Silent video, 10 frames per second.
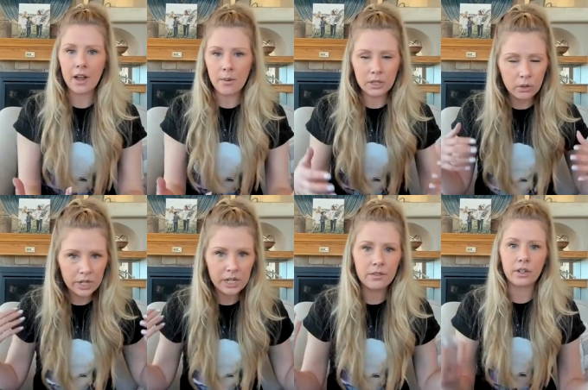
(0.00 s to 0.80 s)
I would
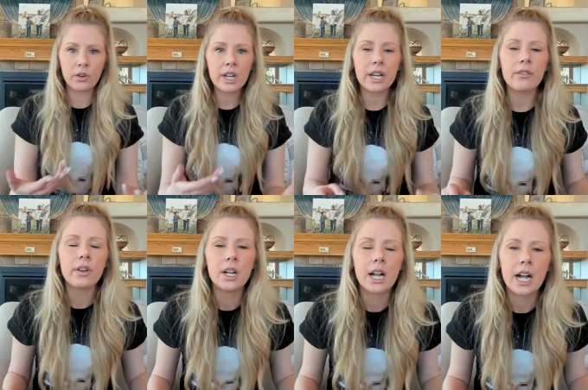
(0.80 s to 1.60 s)
grieve and grieve
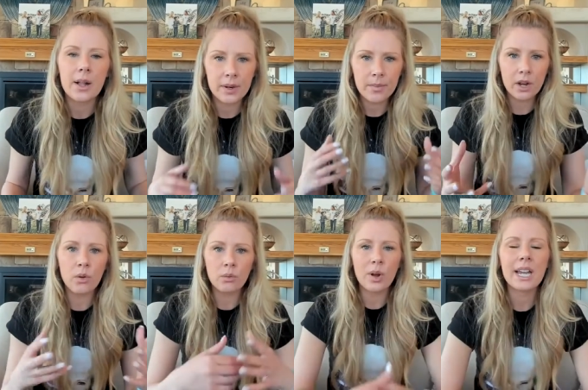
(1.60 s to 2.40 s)
um, in my
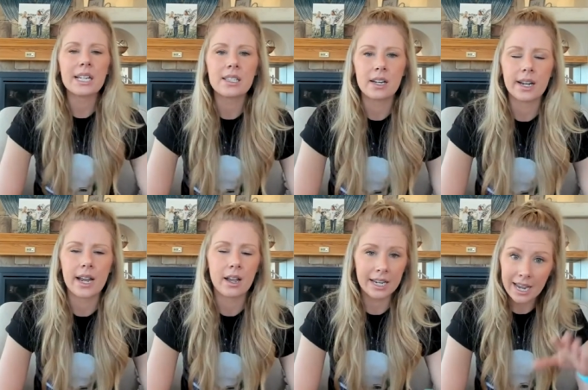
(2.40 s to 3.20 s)
own ways. And I,
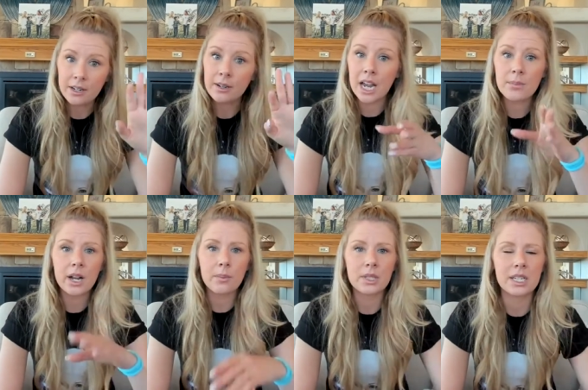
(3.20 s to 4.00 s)
again, had my
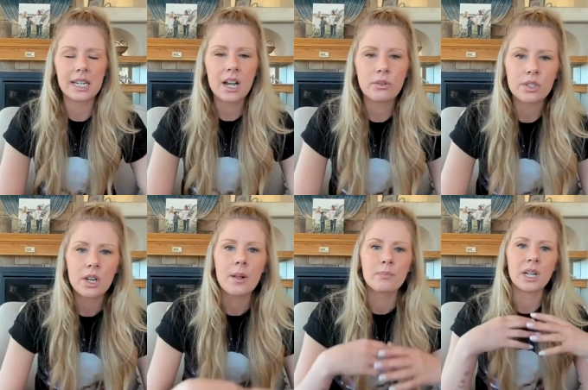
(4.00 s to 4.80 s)
ups and downs,
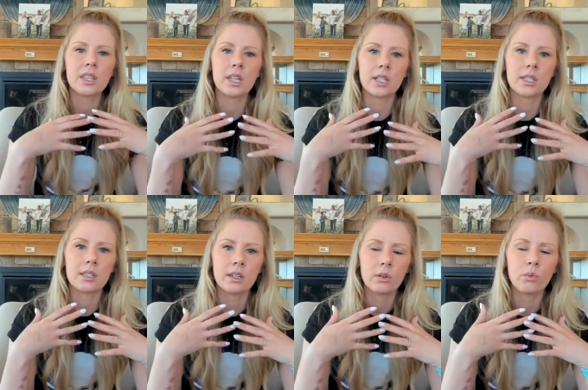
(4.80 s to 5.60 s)
but this
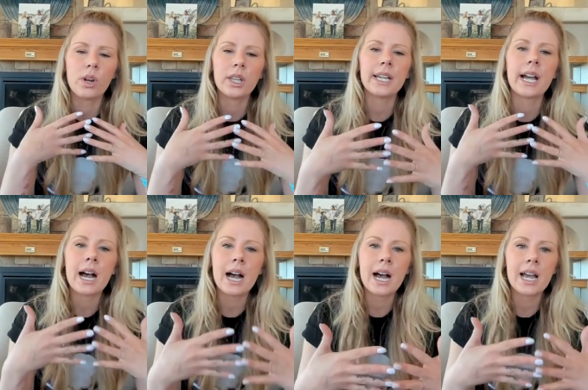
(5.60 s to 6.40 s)
really
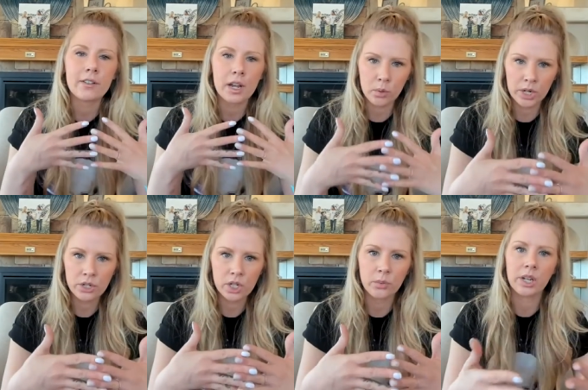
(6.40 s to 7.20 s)
high
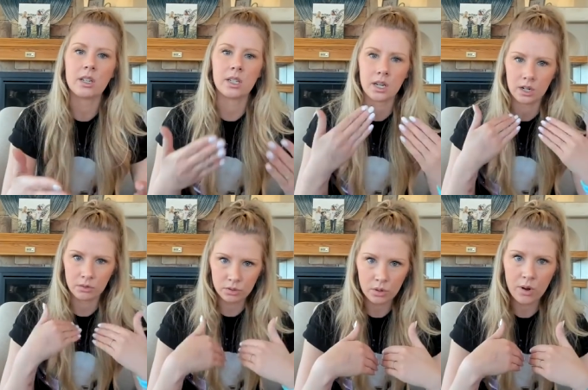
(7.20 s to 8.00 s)
vibration would continue
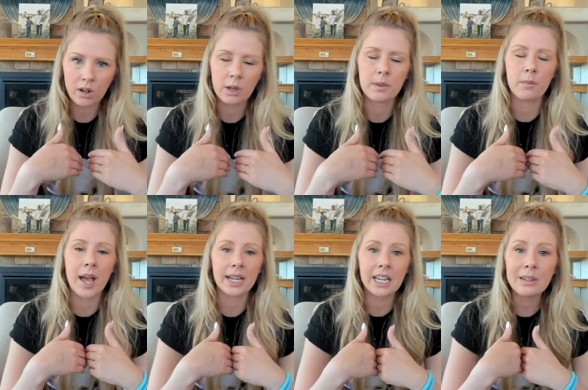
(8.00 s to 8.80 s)
to welcome me
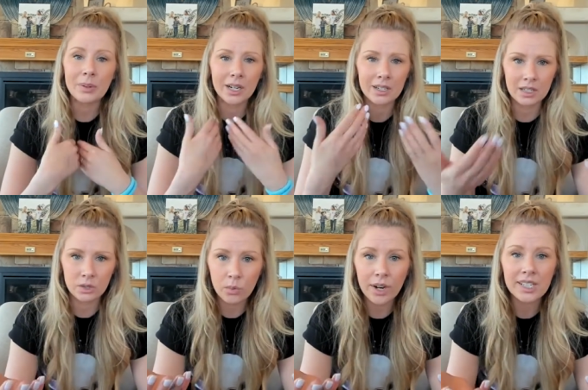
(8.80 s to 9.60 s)
back in because
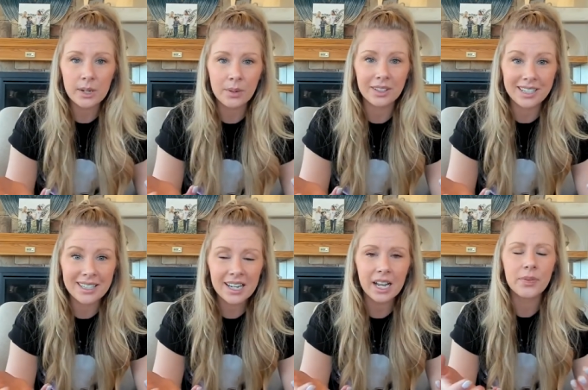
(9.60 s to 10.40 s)
it's where I typically
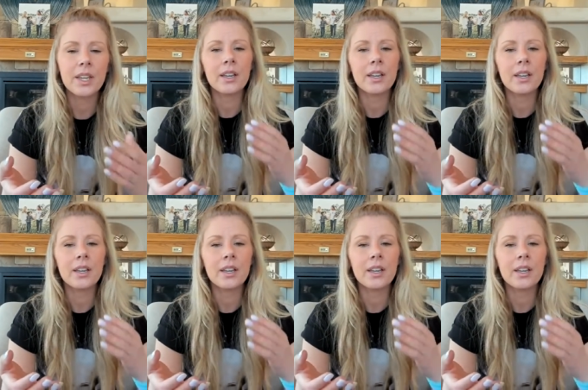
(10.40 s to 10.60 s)
sit.